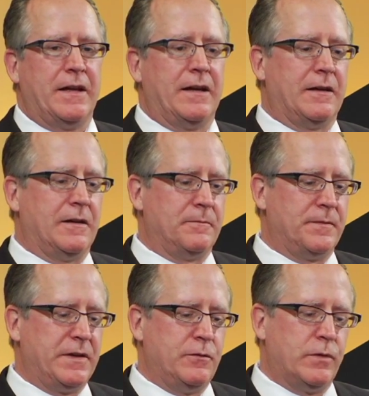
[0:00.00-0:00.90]

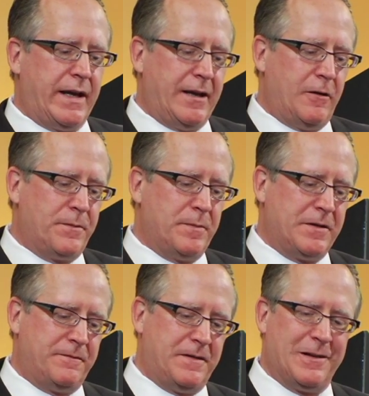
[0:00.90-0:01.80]
You want to help them
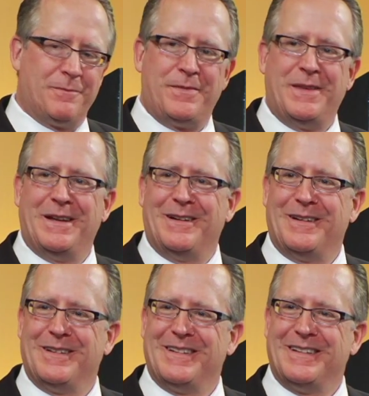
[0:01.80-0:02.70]
develop
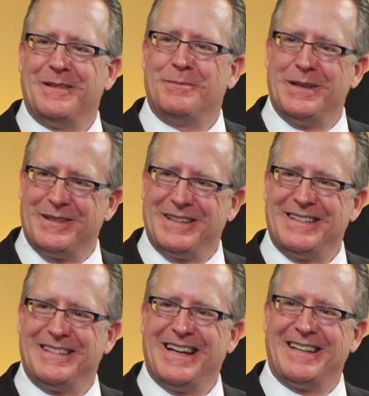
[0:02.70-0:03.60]
their
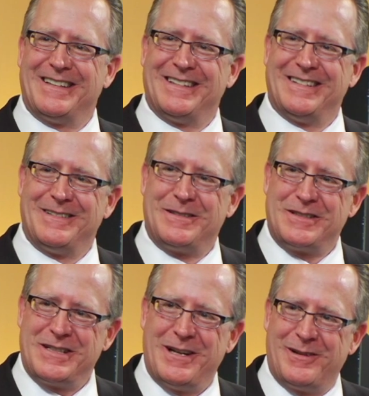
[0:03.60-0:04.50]
abilities, not
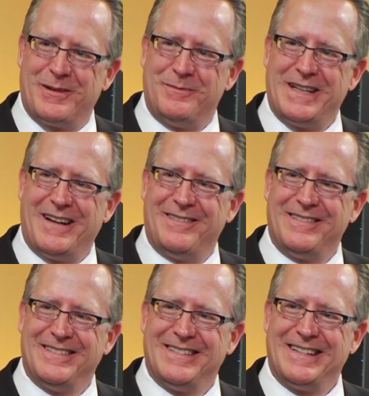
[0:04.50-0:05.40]
tear them down.
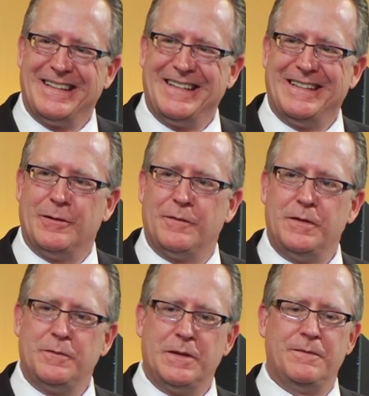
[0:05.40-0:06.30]

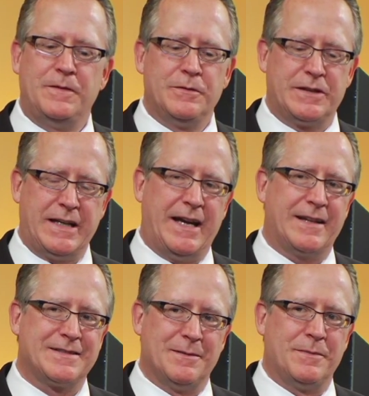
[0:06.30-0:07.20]
If you
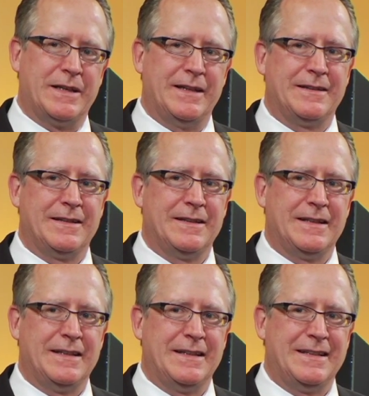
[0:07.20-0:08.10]
attack somebody,
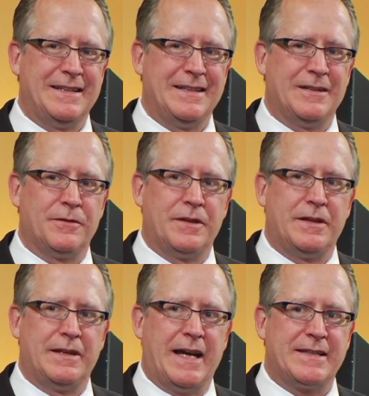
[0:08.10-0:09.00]

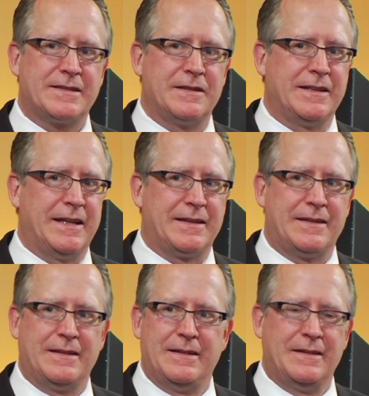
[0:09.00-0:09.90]
that's going
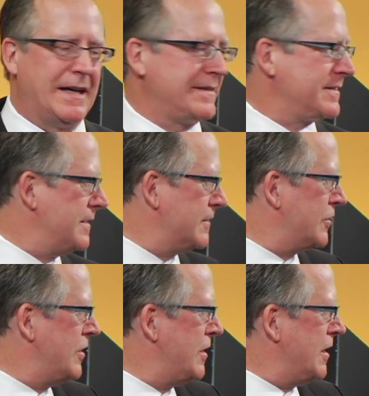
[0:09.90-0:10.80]
to
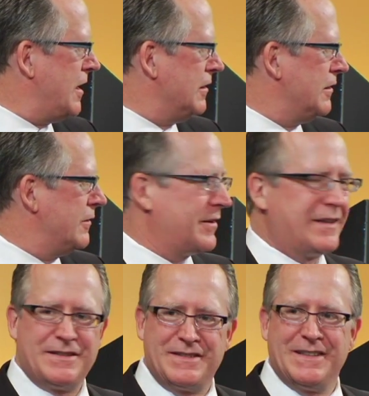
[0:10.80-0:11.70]
alert
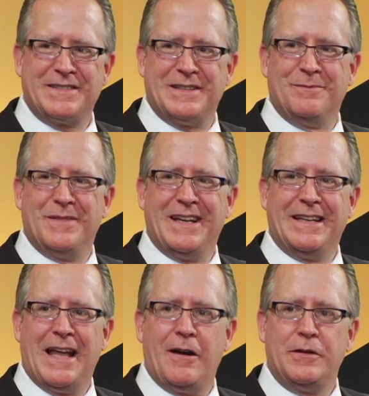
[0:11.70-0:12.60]
this system,
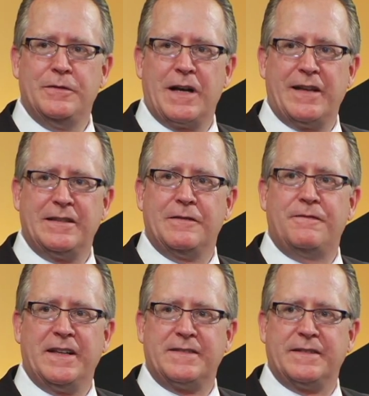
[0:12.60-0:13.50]
and now you've got the
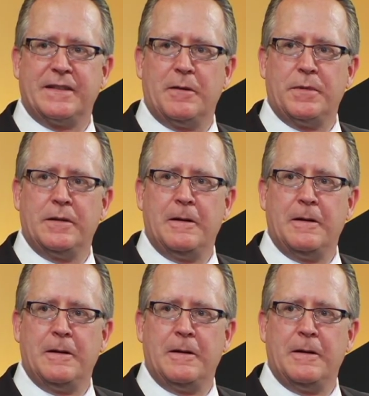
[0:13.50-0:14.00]
defenses up.